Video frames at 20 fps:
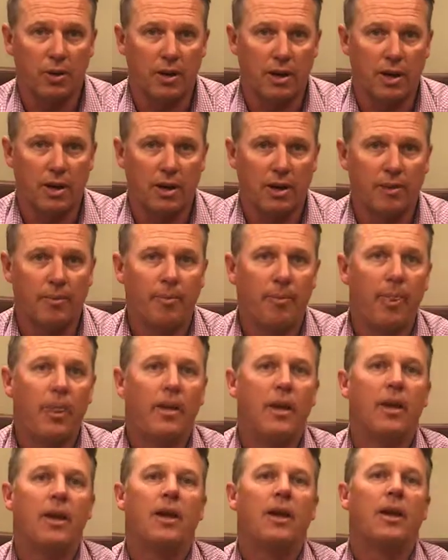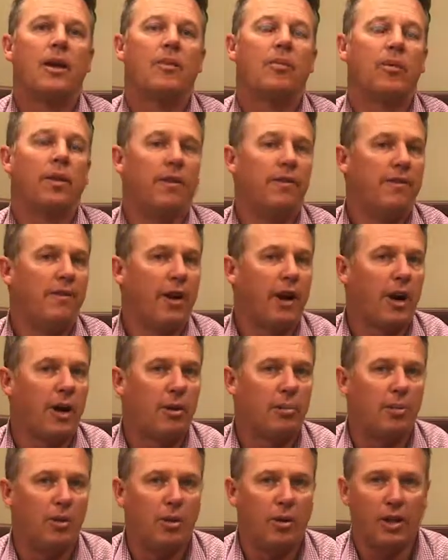year. But a
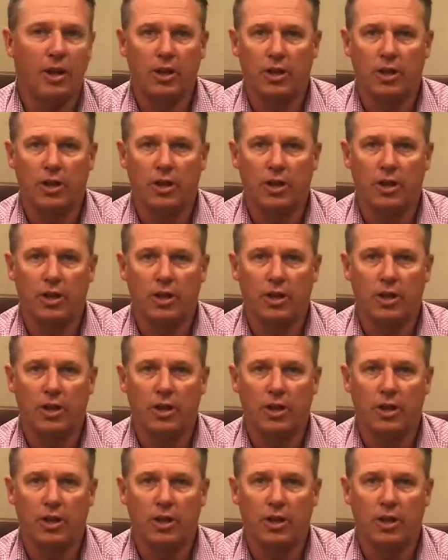variable